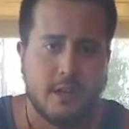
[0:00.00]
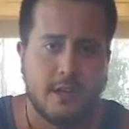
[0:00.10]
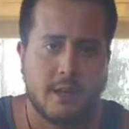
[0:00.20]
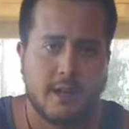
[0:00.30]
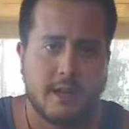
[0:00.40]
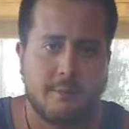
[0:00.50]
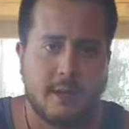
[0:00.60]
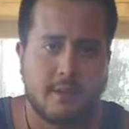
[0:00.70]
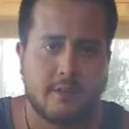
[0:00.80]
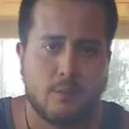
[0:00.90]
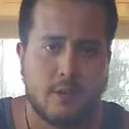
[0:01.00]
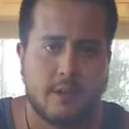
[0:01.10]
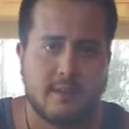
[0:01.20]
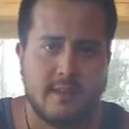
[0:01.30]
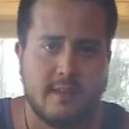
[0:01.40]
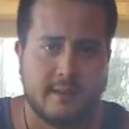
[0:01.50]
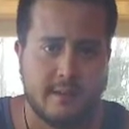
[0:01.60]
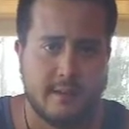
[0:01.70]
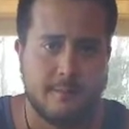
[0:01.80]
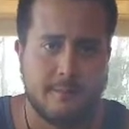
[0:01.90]
It kind of makes them want to tense
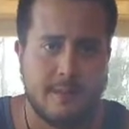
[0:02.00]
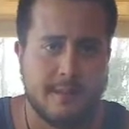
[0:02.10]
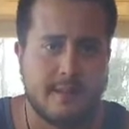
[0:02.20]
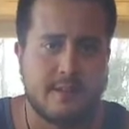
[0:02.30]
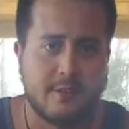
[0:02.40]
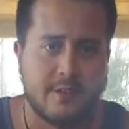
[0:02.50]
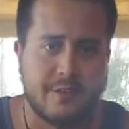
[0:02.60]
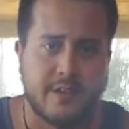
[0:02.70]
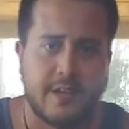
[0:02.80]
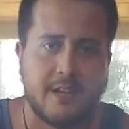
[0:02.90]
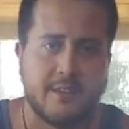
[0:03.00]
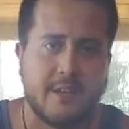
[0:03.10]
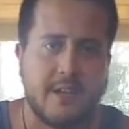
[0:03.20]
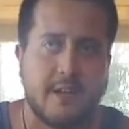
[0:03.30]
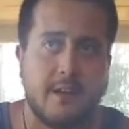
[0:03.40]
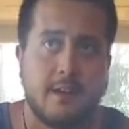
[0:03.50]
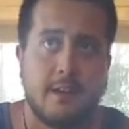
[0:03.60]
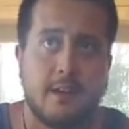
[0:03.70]
up, and that's a good sign that